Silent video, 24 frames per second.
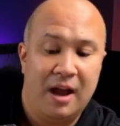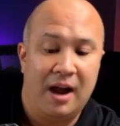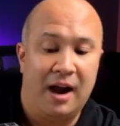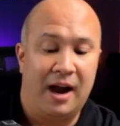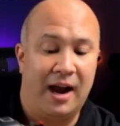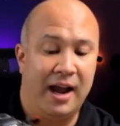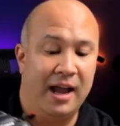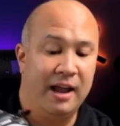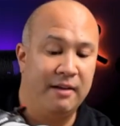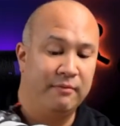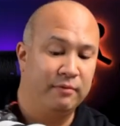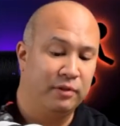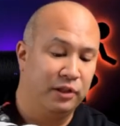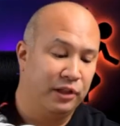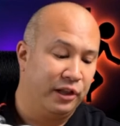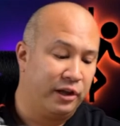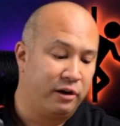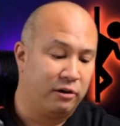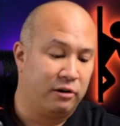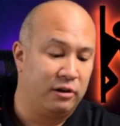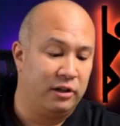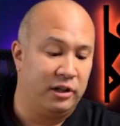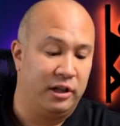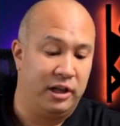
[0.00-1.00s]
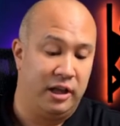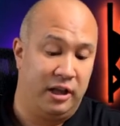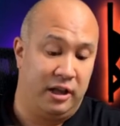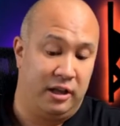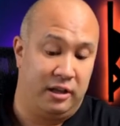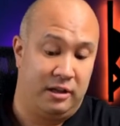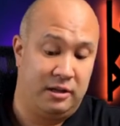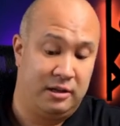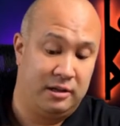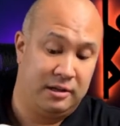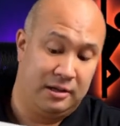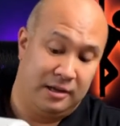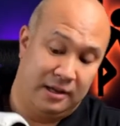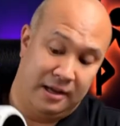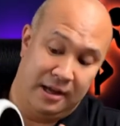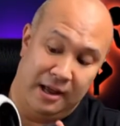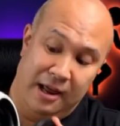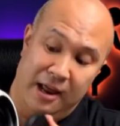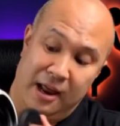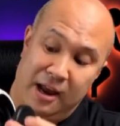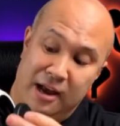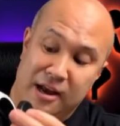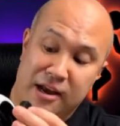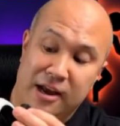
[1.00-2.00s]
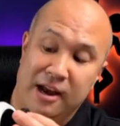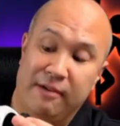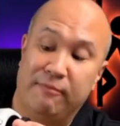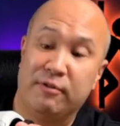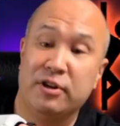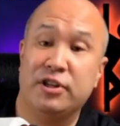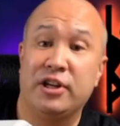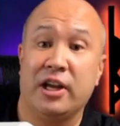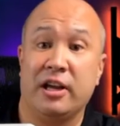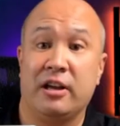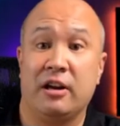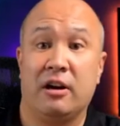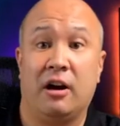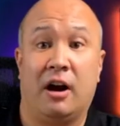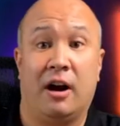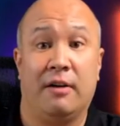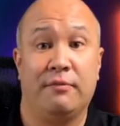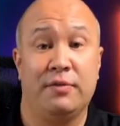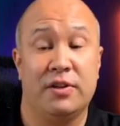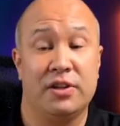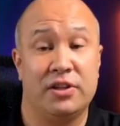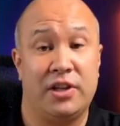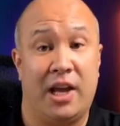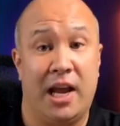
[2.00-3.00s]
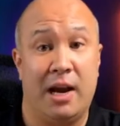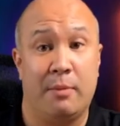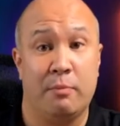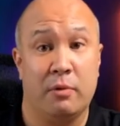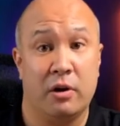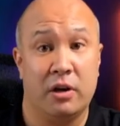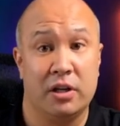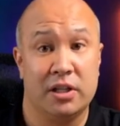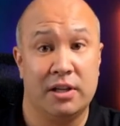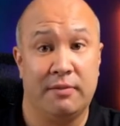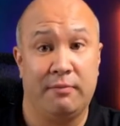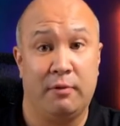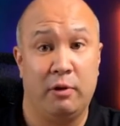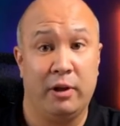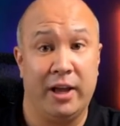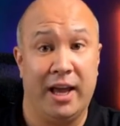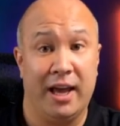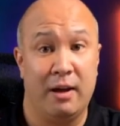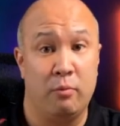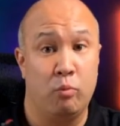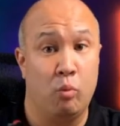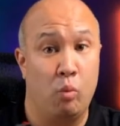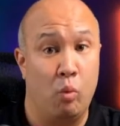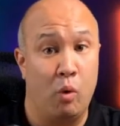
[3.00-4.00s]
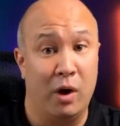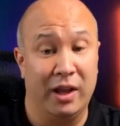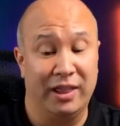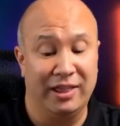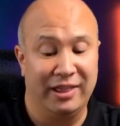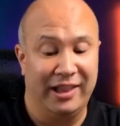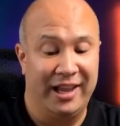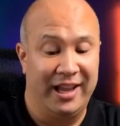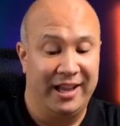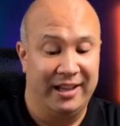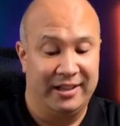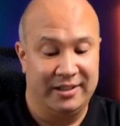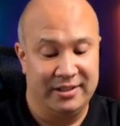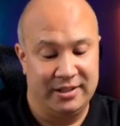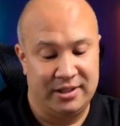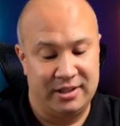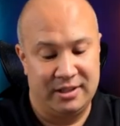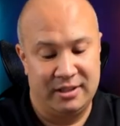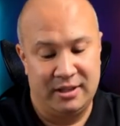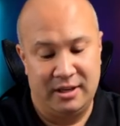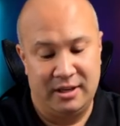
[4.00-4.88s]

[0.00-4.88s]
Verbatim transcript: I have literally never taken off this camera because I've only had one lens.